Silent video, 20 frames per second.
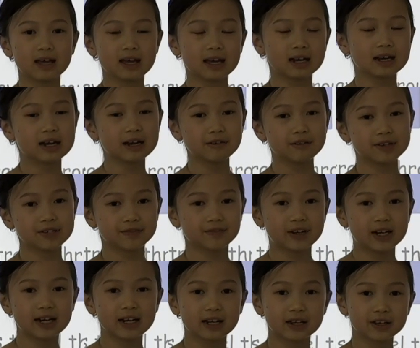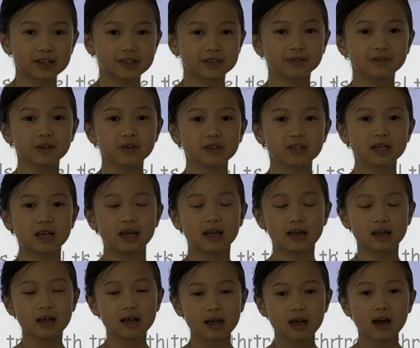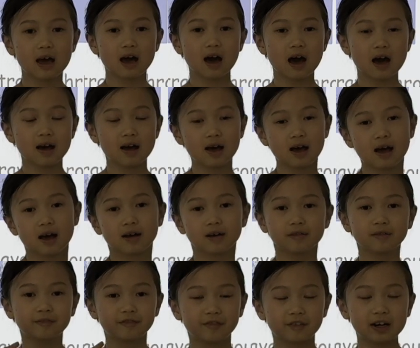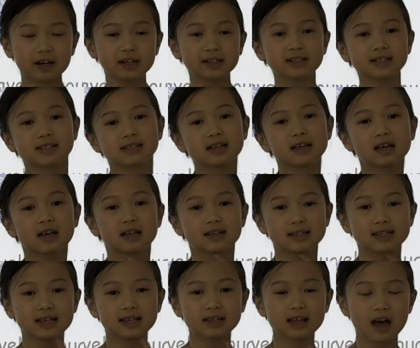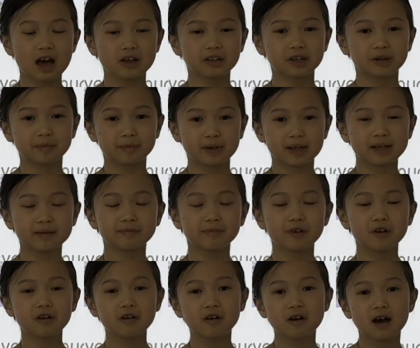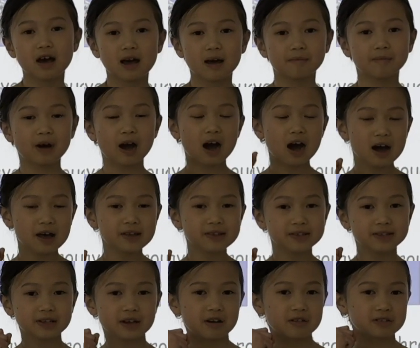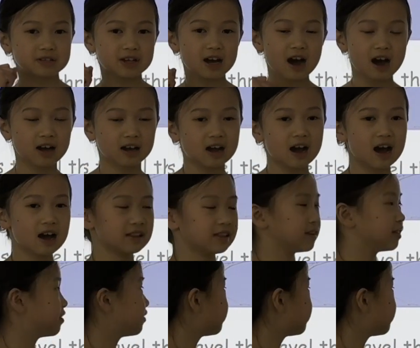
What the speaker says: and it was very useful to first see the other people, but also talk on